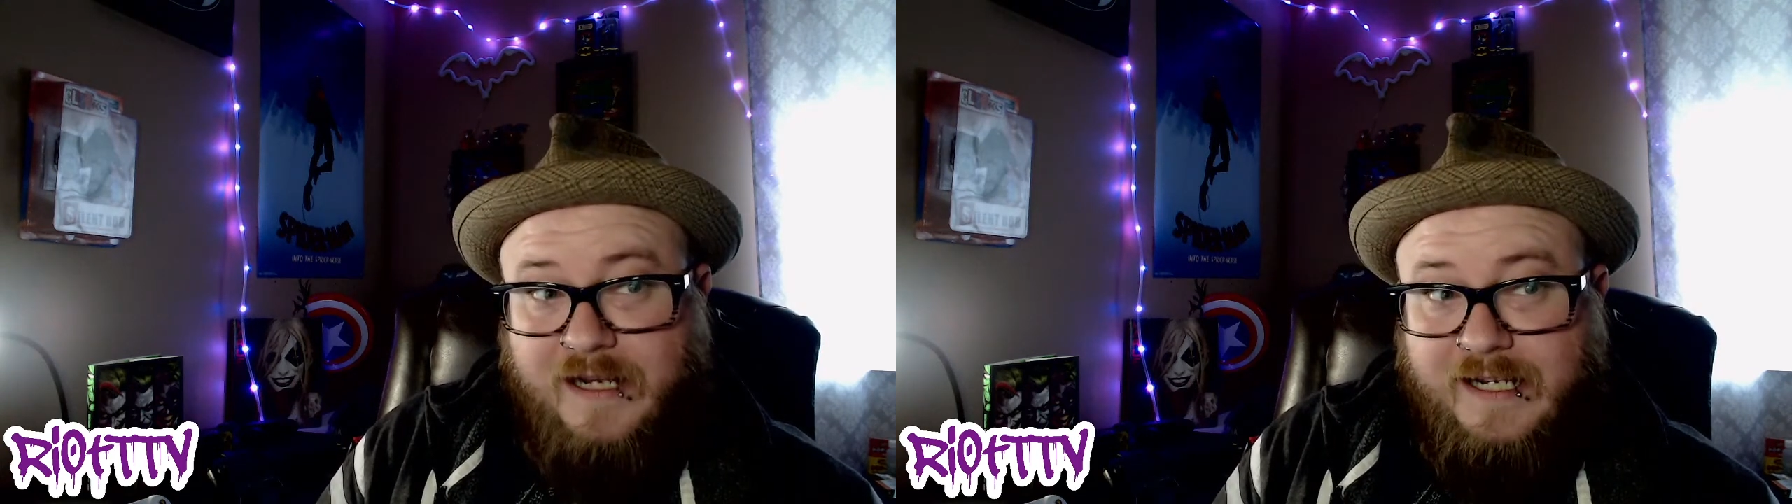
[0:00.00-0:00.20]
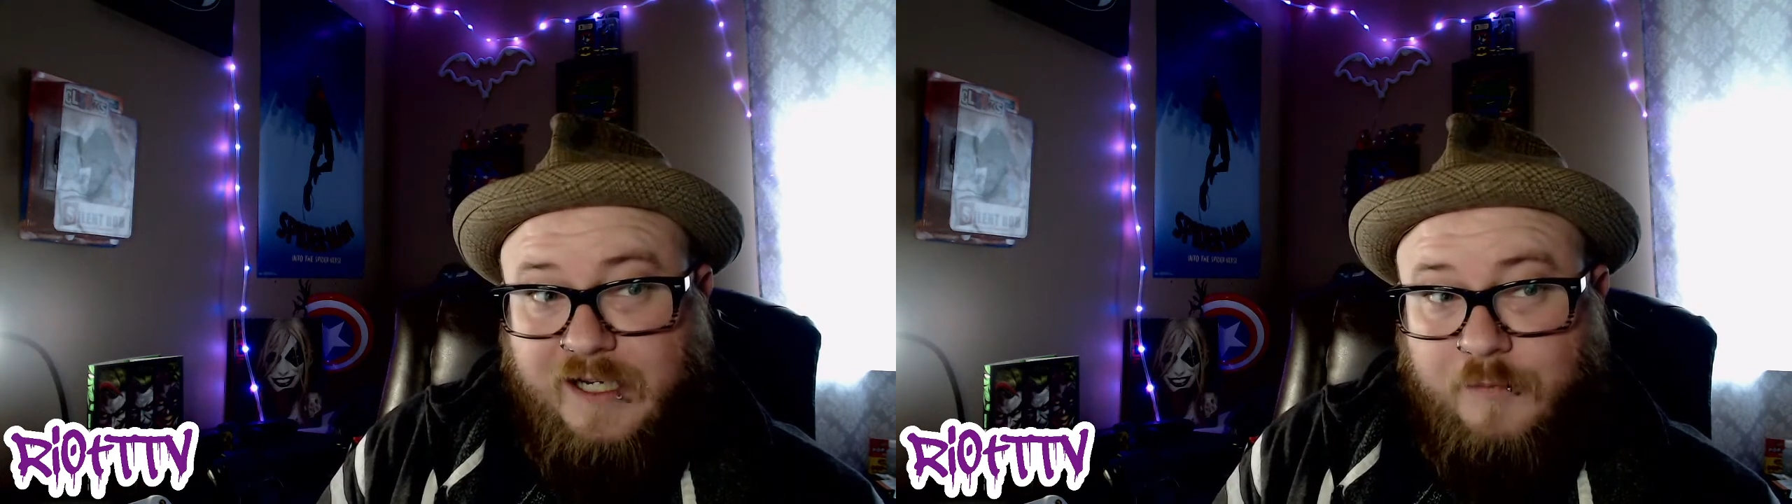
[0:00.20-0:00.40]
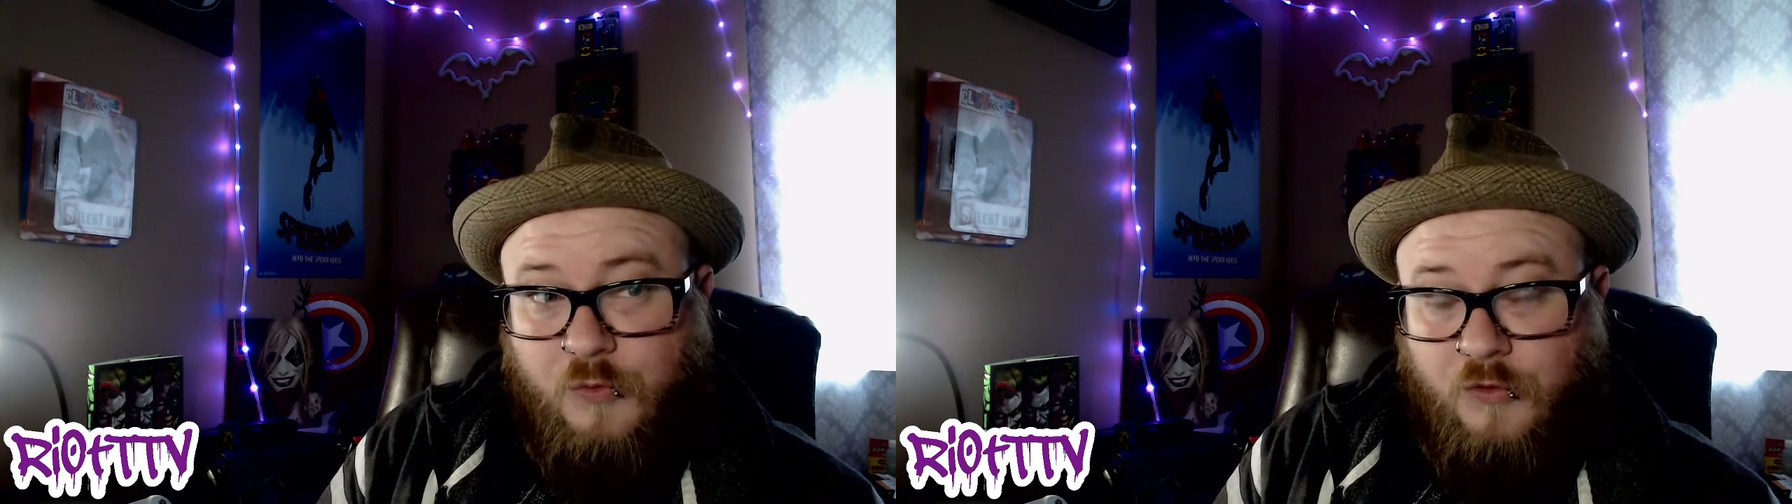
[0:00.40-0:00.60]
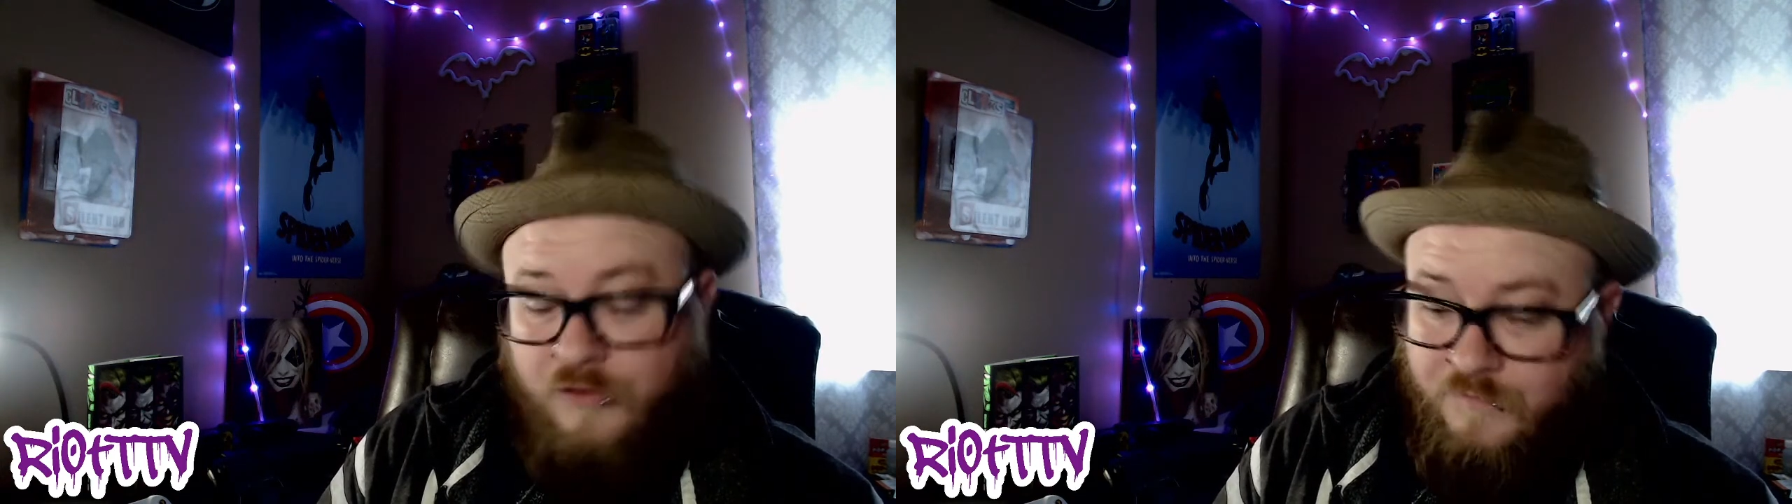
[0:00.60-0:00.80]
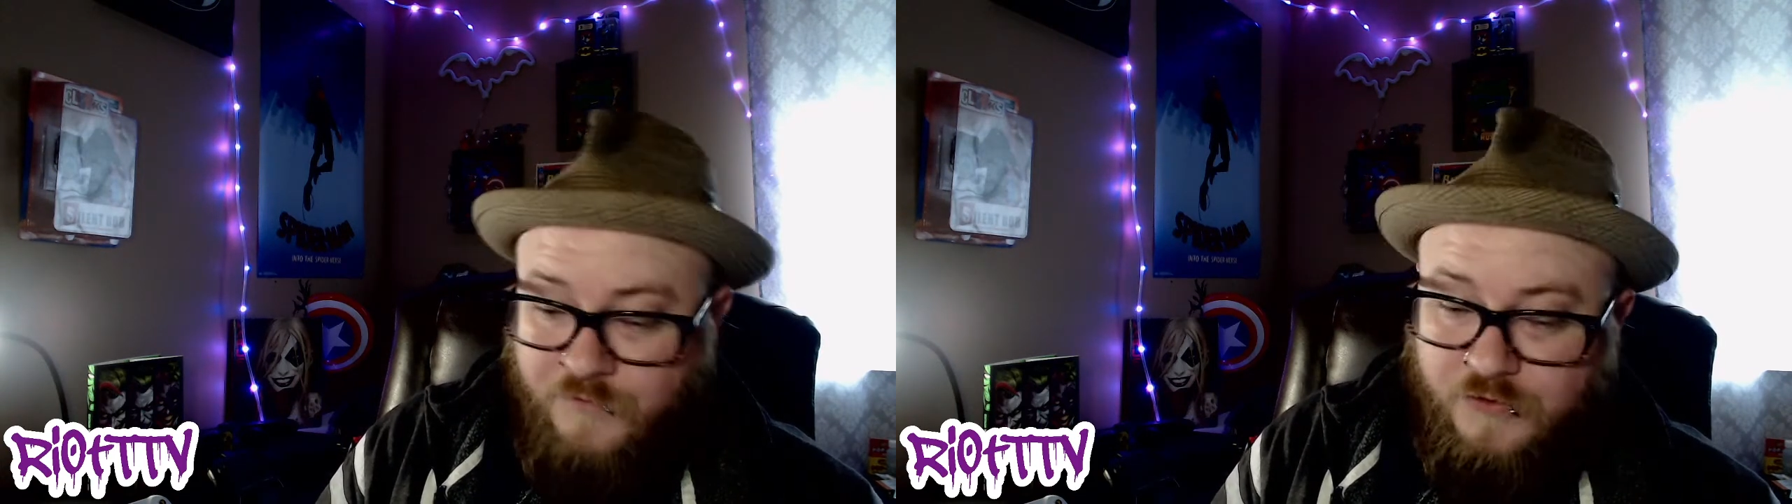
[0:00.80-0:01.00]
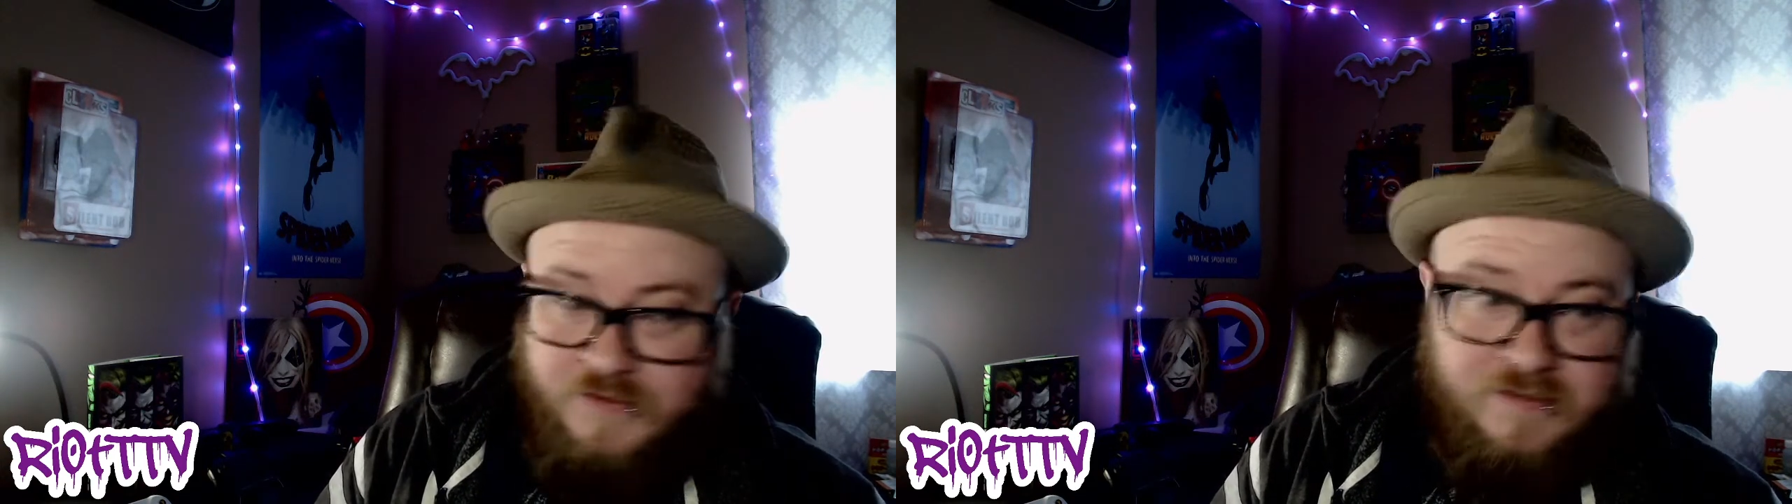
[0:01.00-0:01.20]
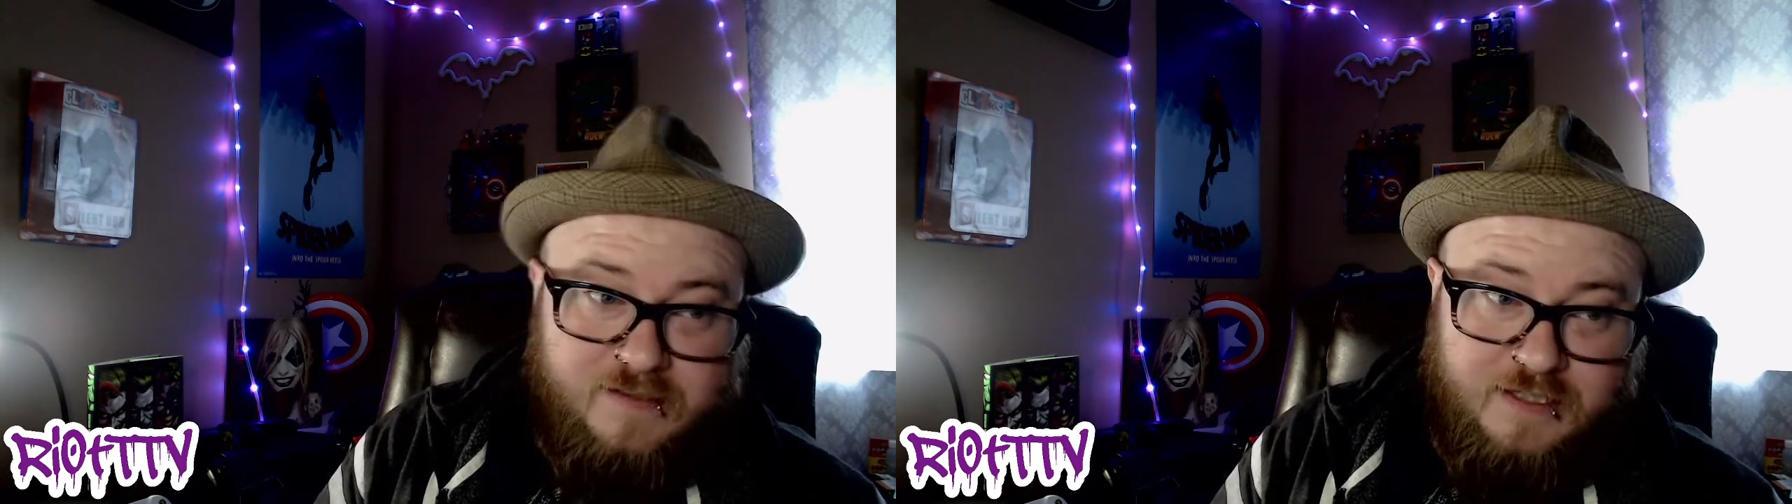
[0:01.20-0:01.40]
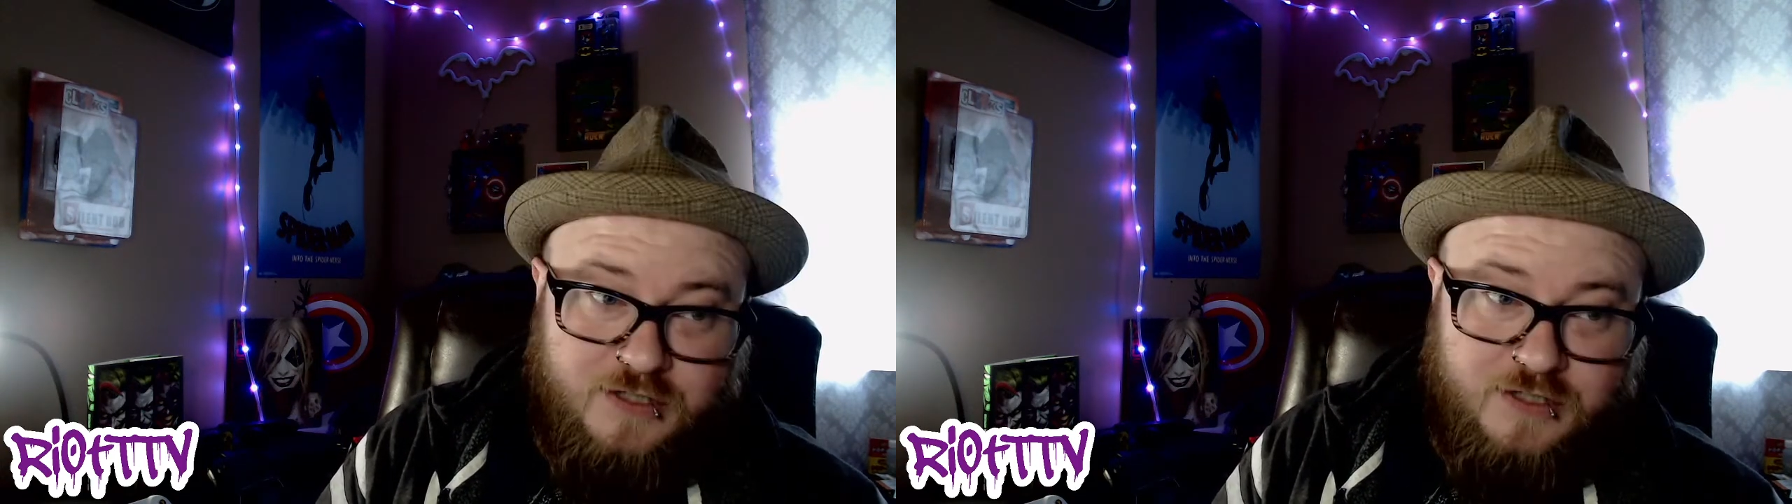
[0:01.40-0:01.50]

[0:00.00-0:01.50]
keyboard versus the